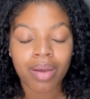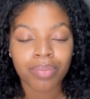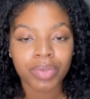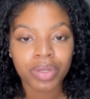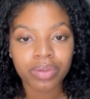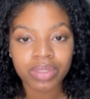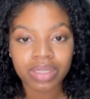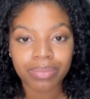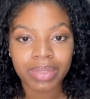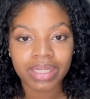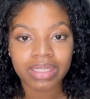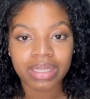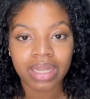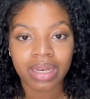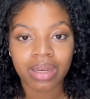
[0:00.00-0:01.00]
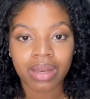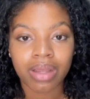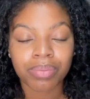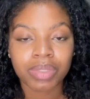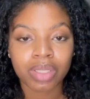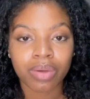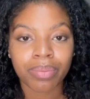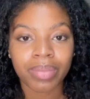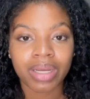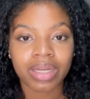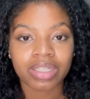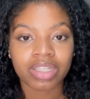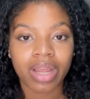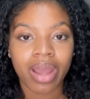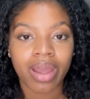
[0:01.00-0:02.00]
Due to me standing up so
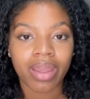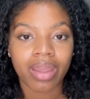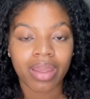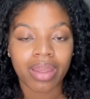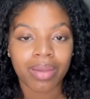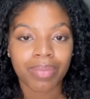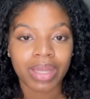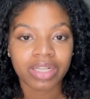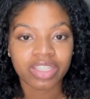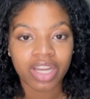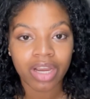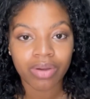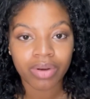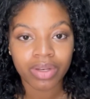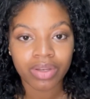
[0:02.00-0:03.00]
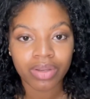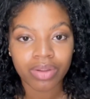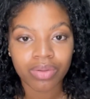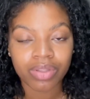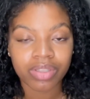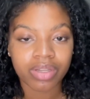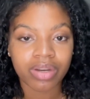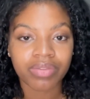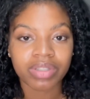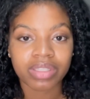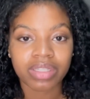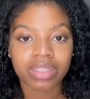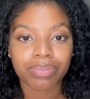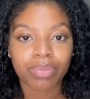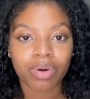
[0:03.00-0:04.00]
much, I am a child and youth
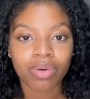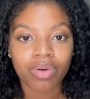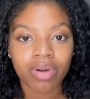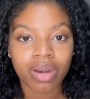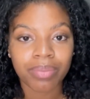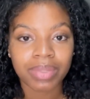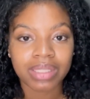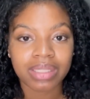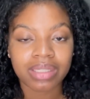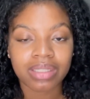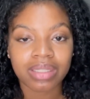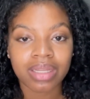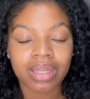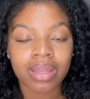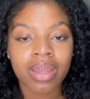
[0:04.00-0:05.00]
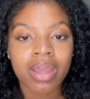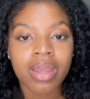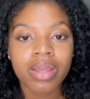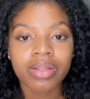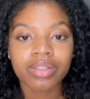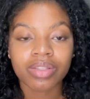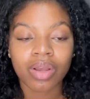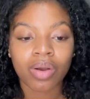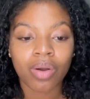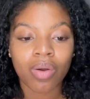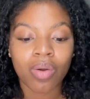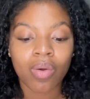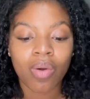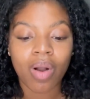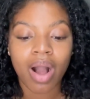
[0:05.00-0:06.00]
services program assistant.
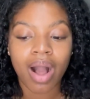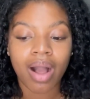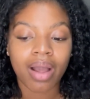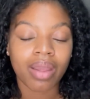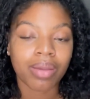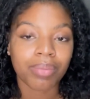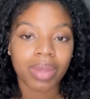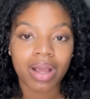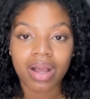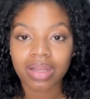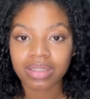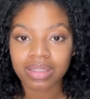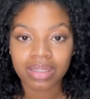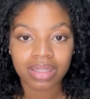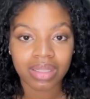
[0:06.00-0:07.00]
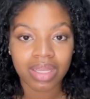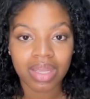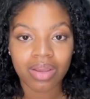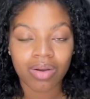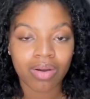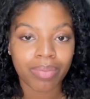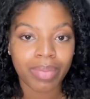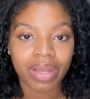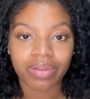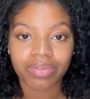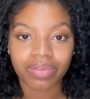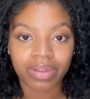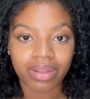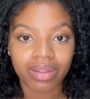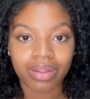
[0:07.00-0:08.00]
So I am constantly on my
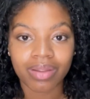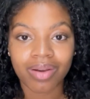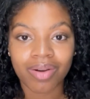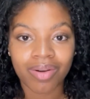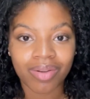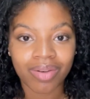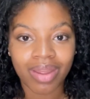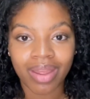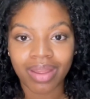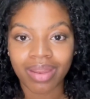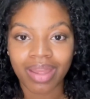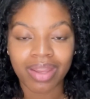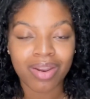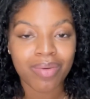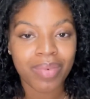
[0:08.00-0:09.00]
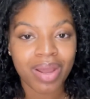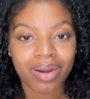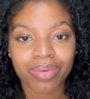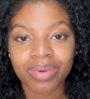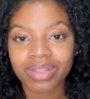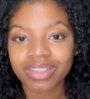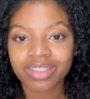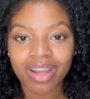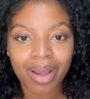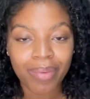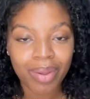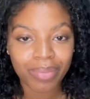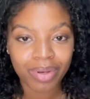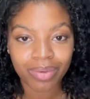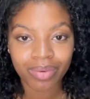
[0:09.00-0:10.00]
feet all day. Like, no matter which job
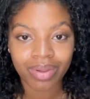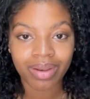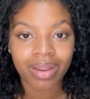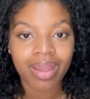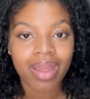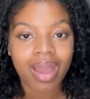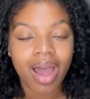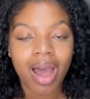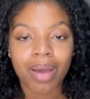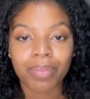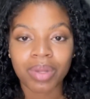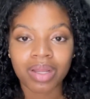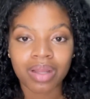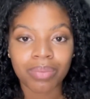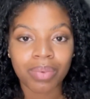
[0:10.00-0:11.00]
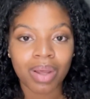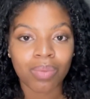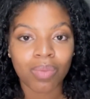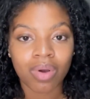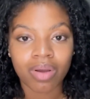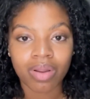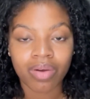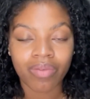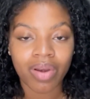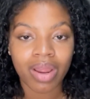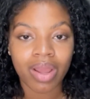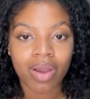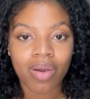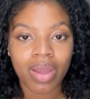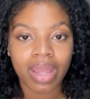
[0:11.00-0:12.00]
I'm doing, I'm up, I'm walking
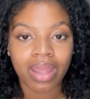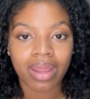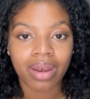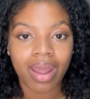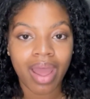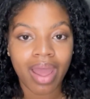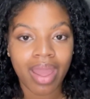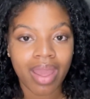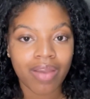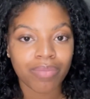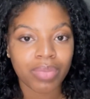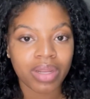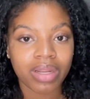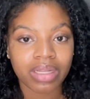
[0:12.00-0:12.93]
around, and I have been